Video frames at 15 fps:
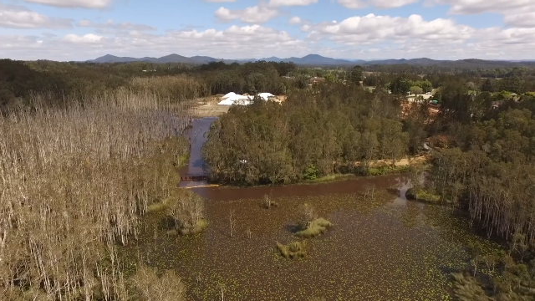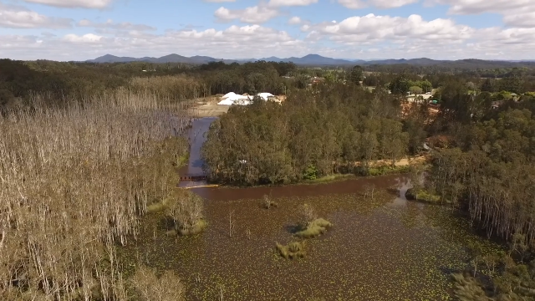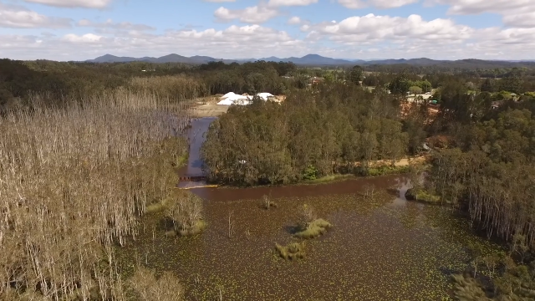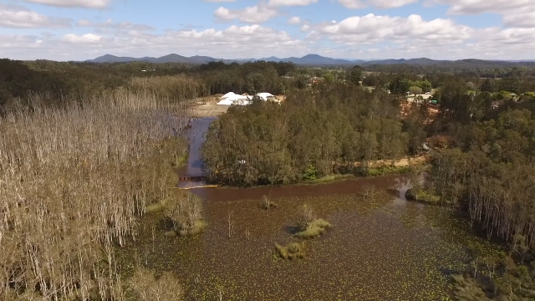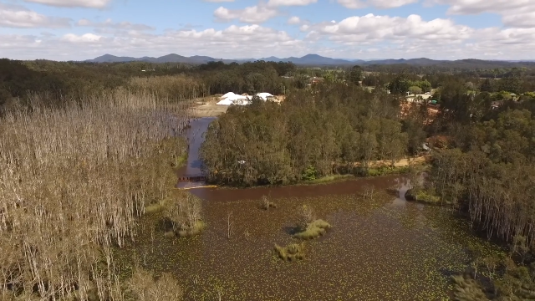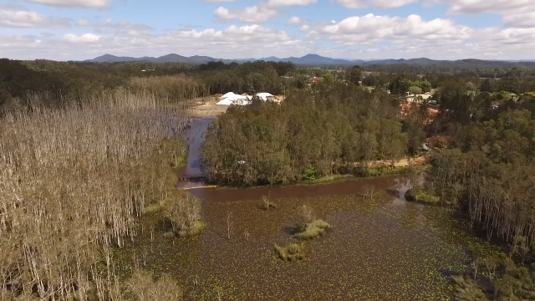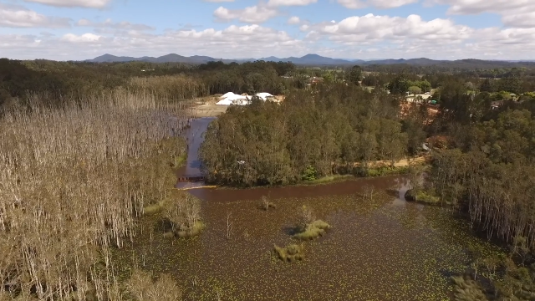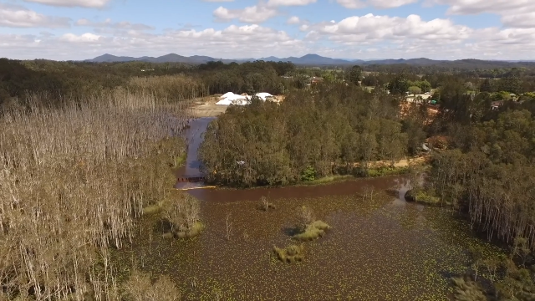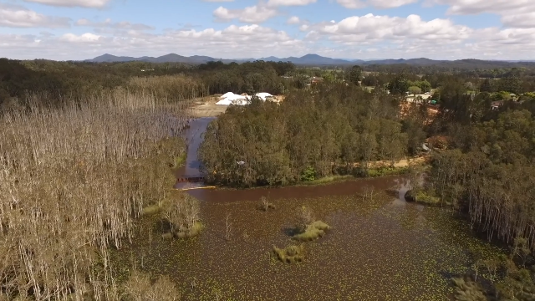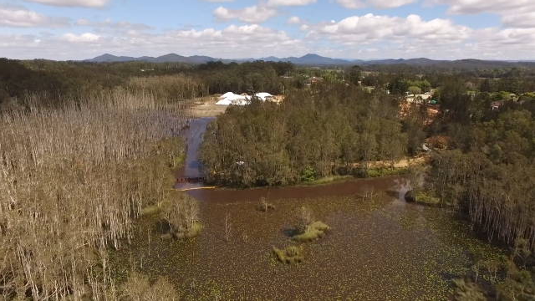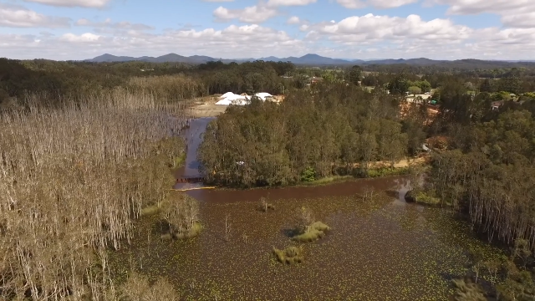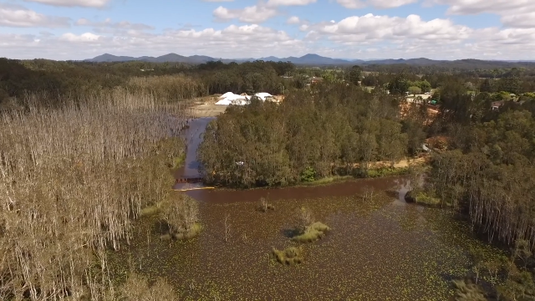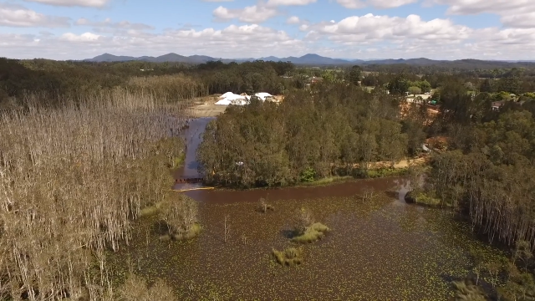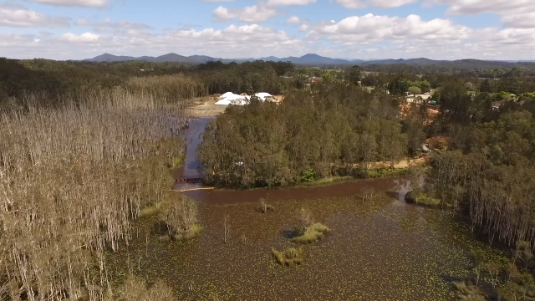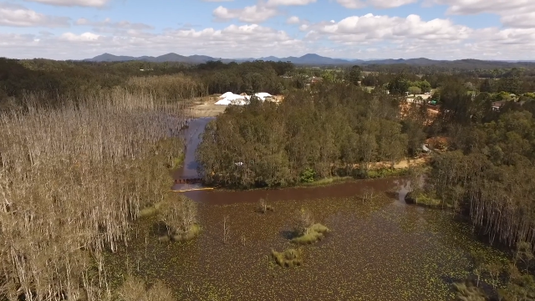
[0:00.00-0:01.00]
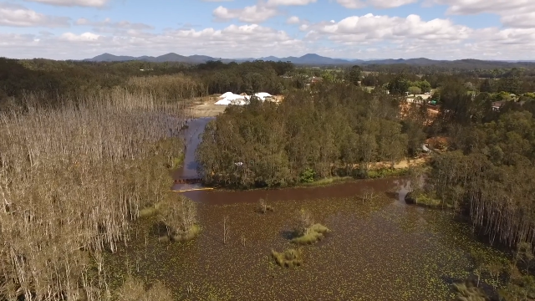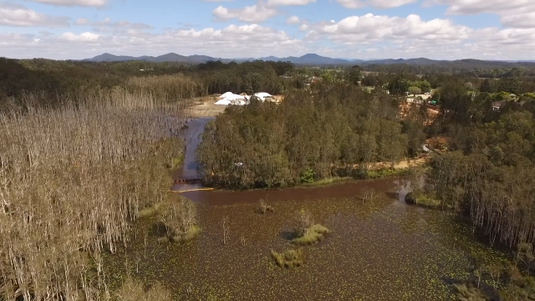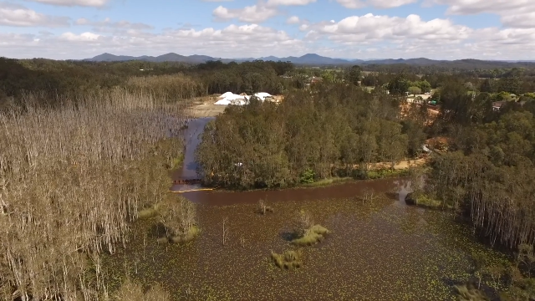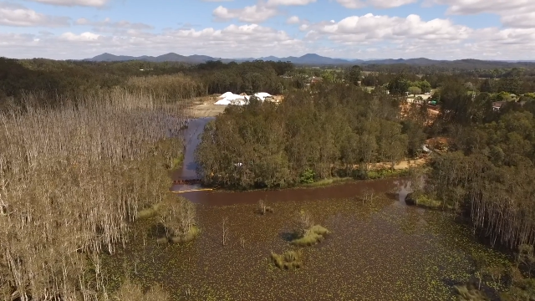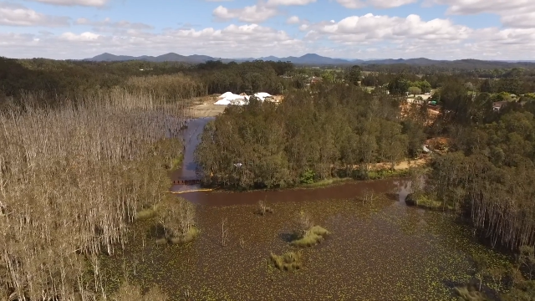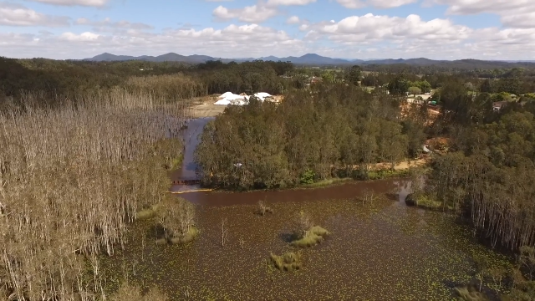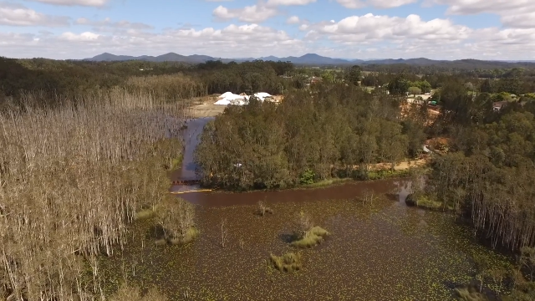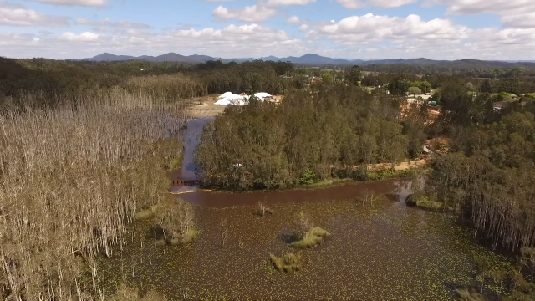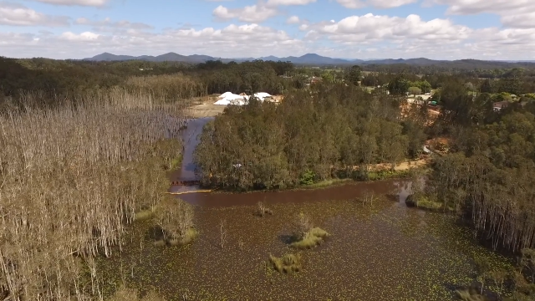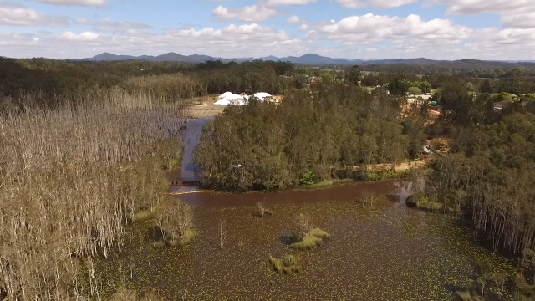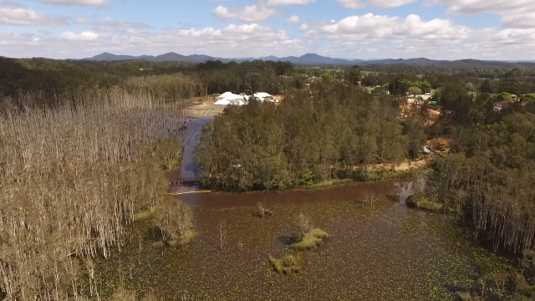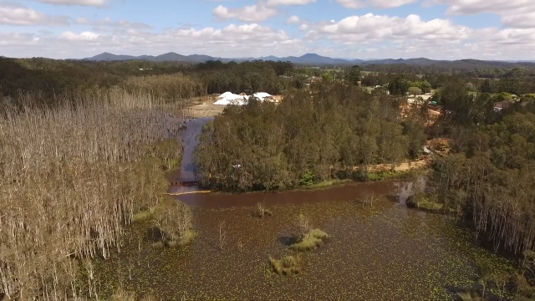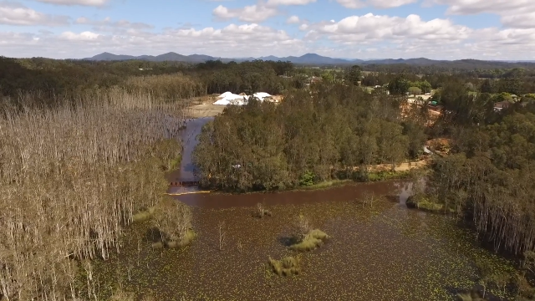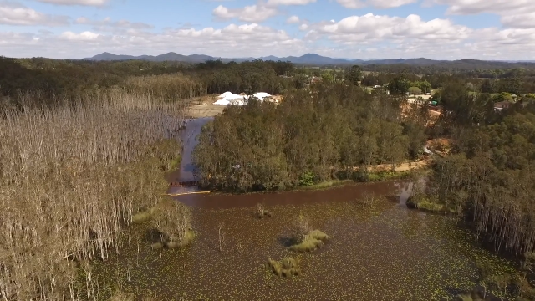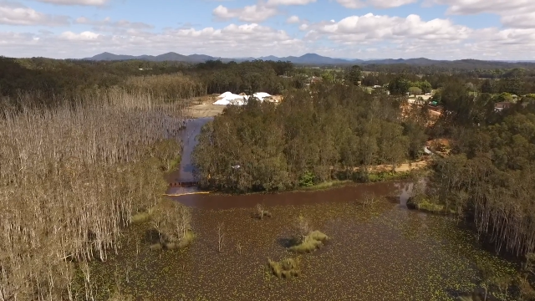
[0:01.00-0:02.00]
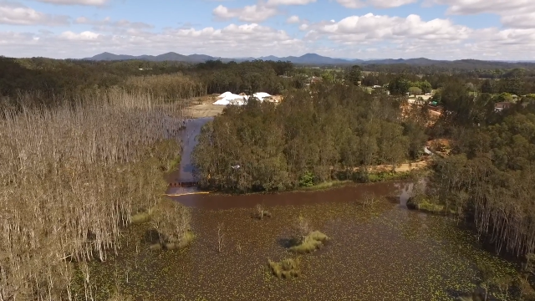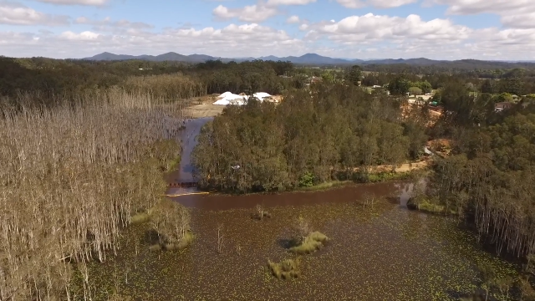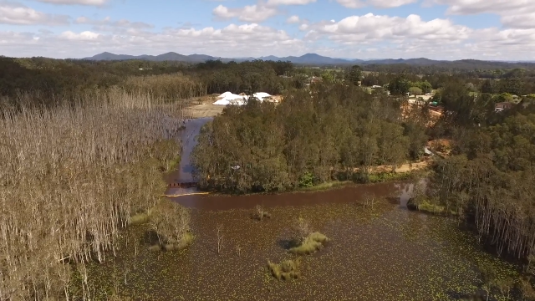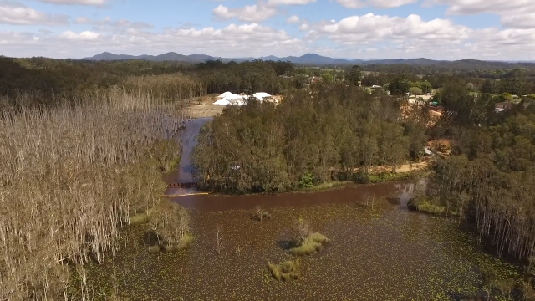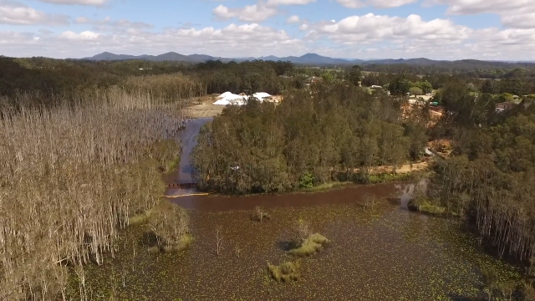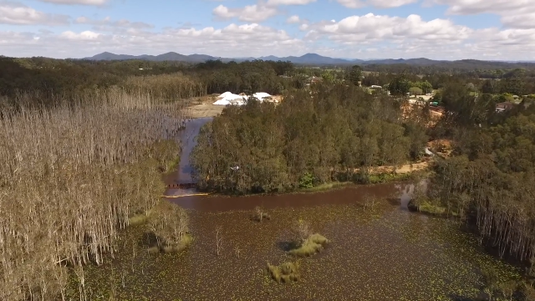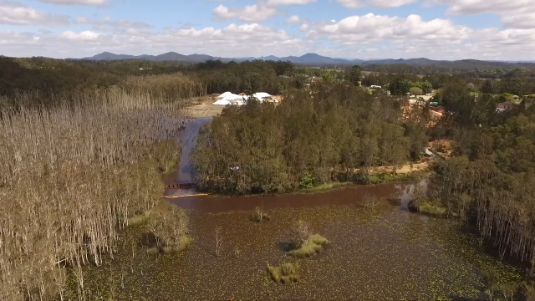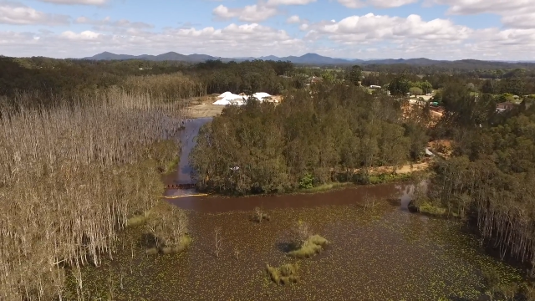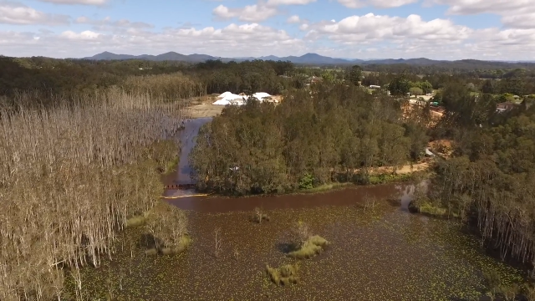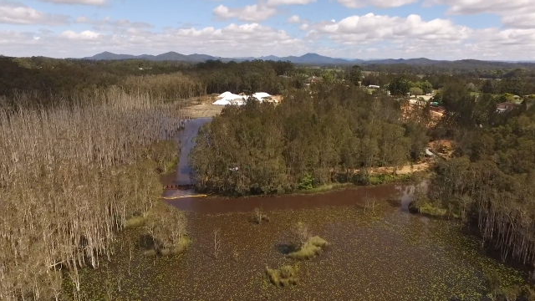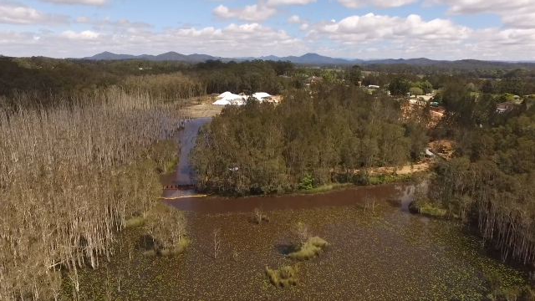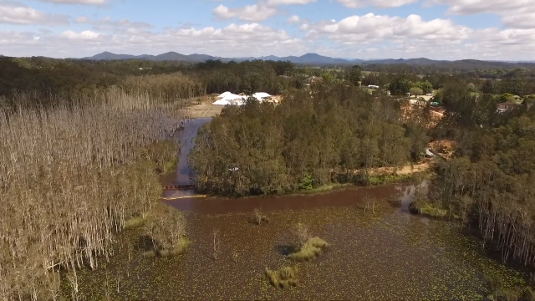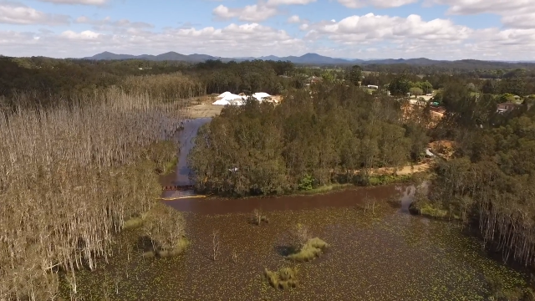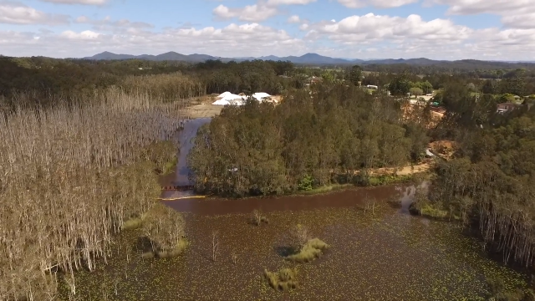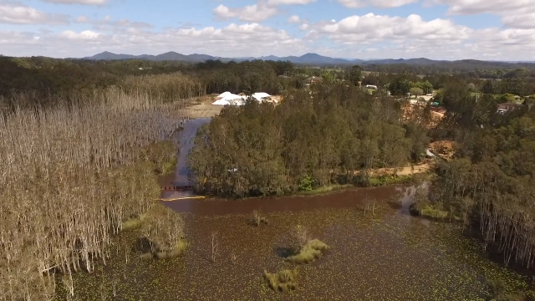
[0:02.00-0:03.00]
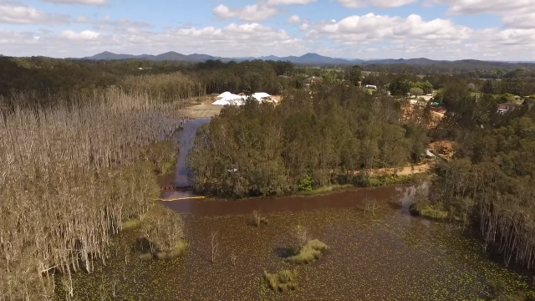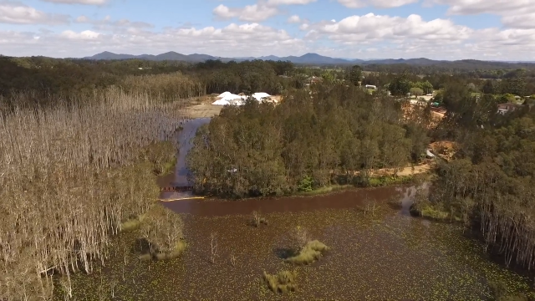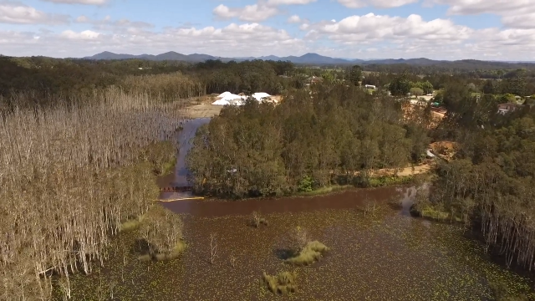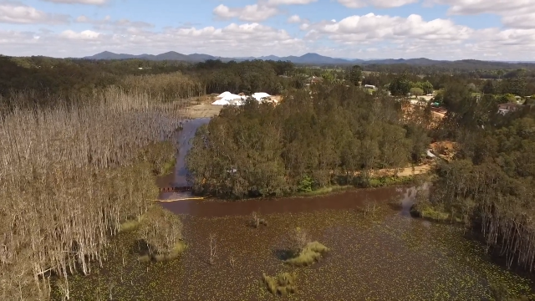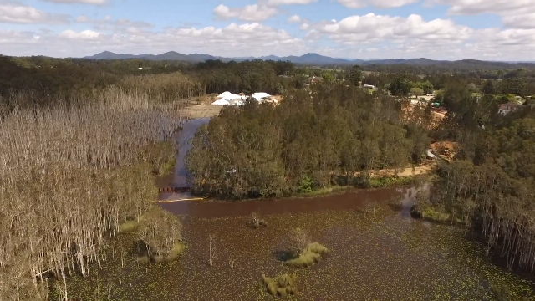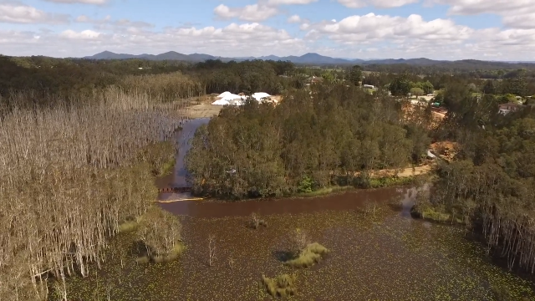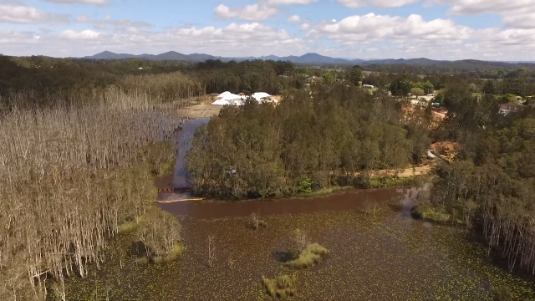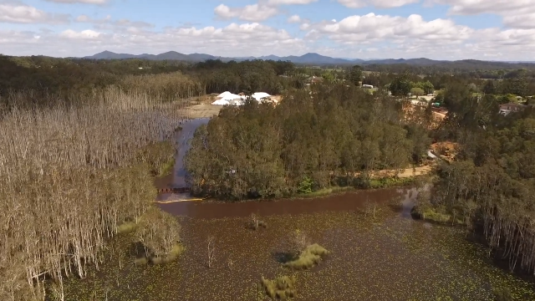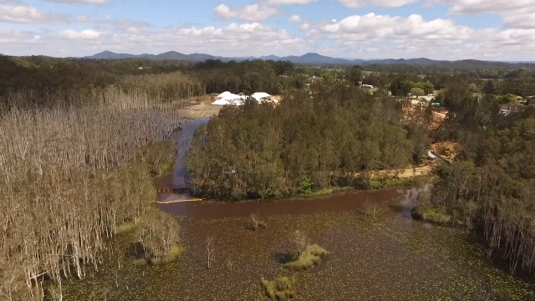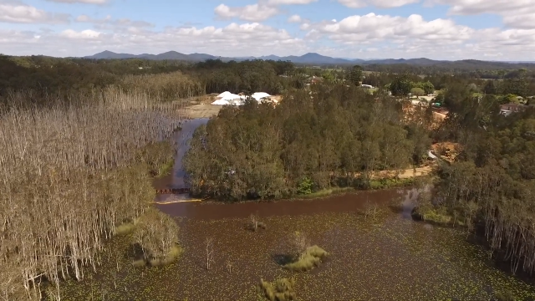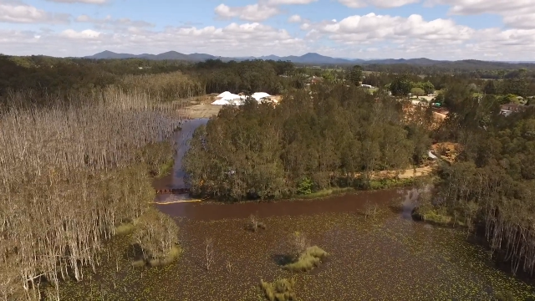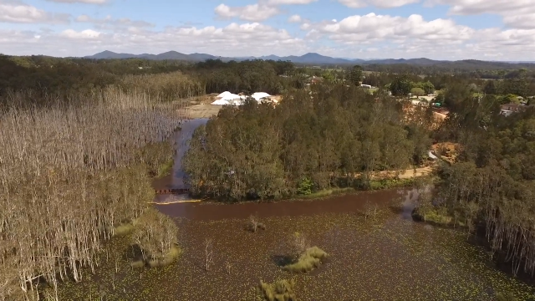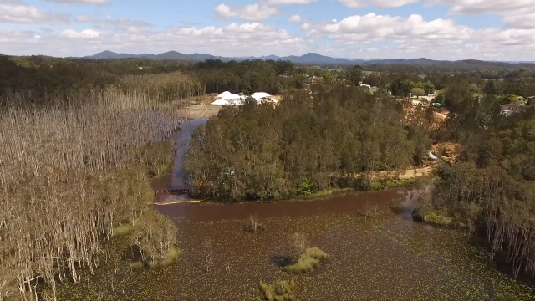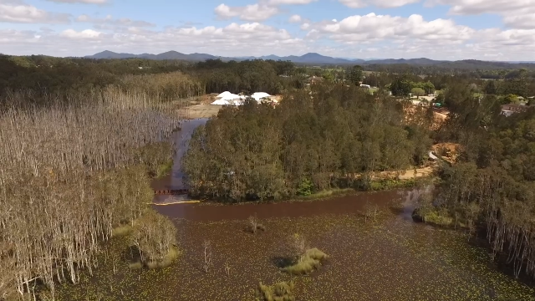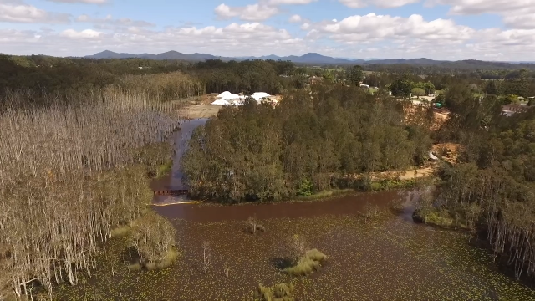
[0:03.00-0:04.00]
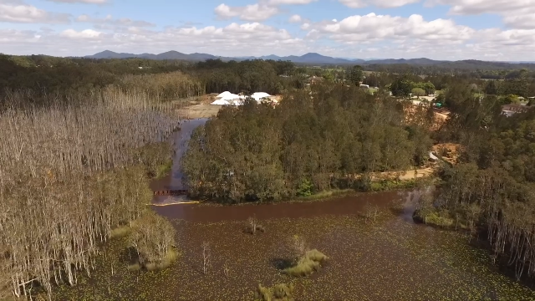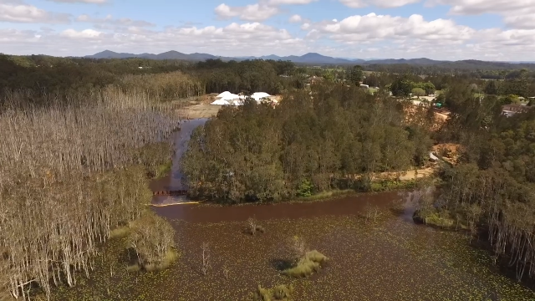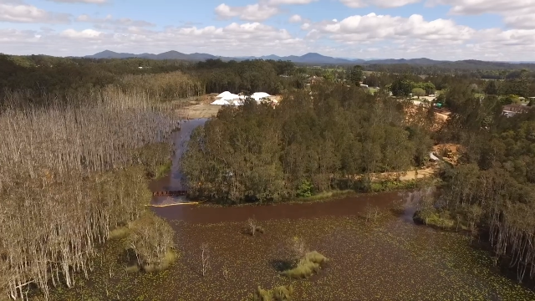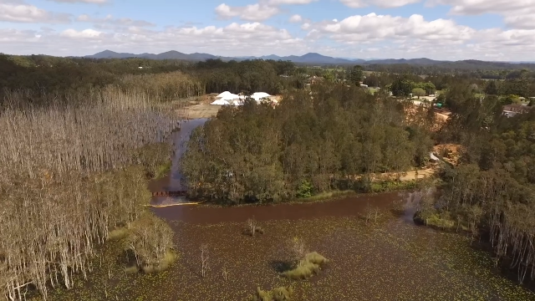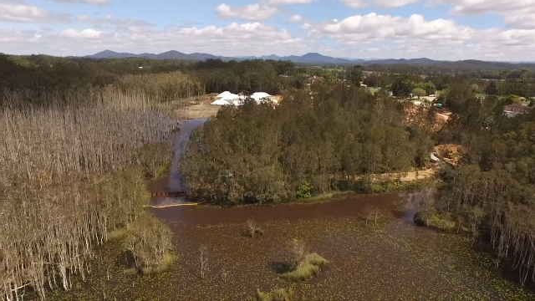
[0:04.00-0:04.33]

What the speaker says: No face is visible, so there are no lips to read.